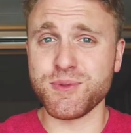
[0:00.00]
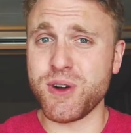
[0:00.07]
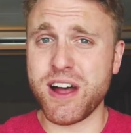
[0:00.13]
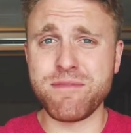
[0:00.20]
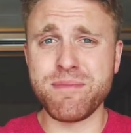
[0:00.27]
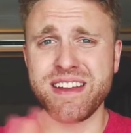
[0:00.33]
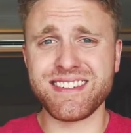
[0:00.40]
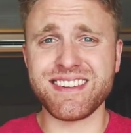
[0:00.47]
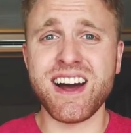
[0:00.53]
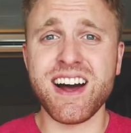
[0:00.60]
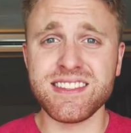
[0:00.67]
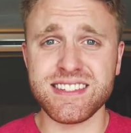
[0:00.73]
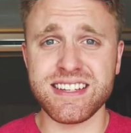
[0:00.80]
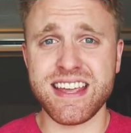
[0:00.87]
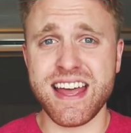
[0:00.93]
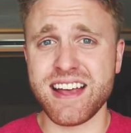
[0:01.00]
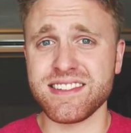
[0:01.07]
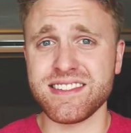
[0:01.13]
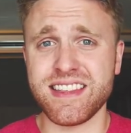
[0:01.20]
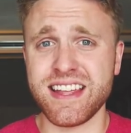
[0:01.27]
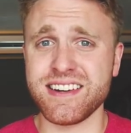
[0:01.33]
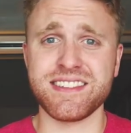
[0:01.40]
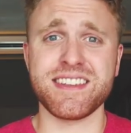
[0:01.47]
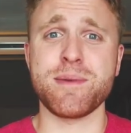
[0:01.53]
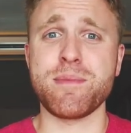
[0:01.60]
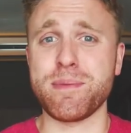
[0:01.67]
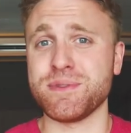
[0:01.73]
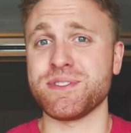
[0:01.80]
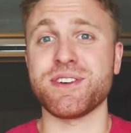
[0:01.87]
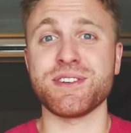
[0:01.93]
Well, I've met tons of guests. They just come
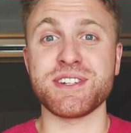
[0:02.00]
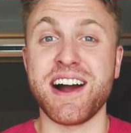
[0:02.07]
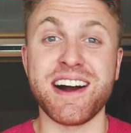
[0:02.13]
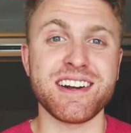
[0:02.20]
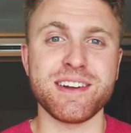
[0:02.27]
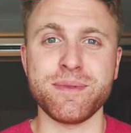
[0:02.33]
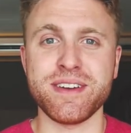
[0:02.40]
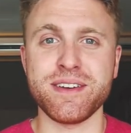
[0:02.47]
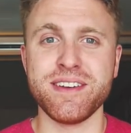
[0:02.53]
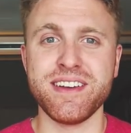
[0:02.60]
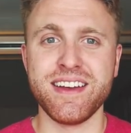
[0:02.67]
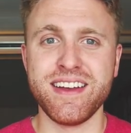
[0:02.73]
up and start talking to me.